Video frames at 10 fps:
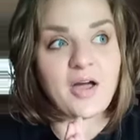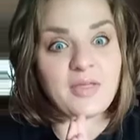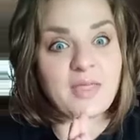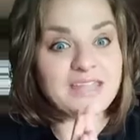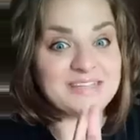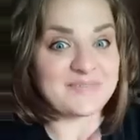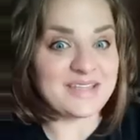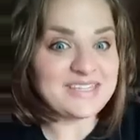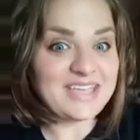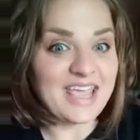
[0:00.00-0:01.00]
in
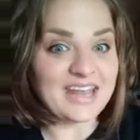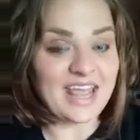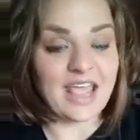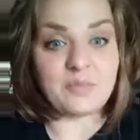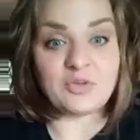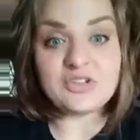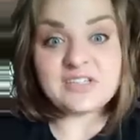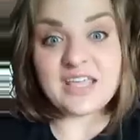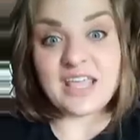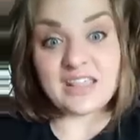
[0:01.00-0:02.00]
domesticated
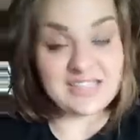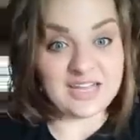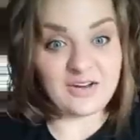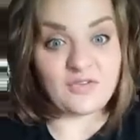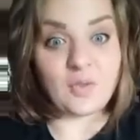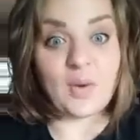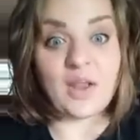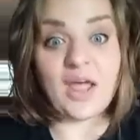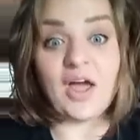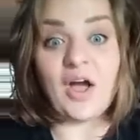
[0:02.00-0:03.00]
animals in the state of
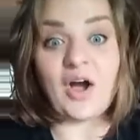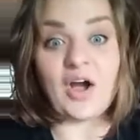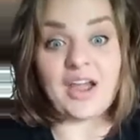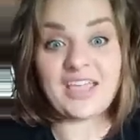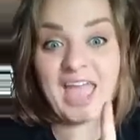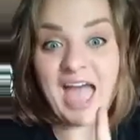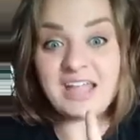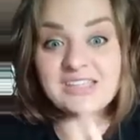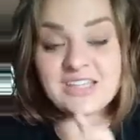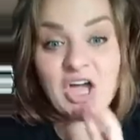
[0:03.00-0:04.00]
Florida, our
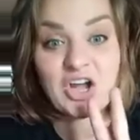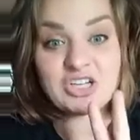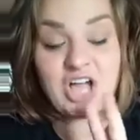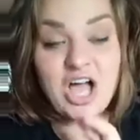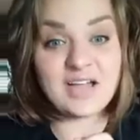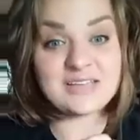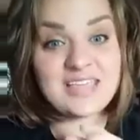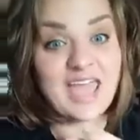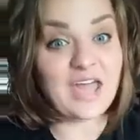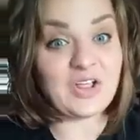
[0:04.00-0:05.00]
cats, our dogs,
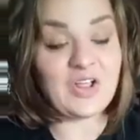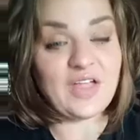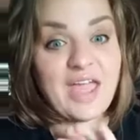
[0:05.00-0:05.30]
cattle,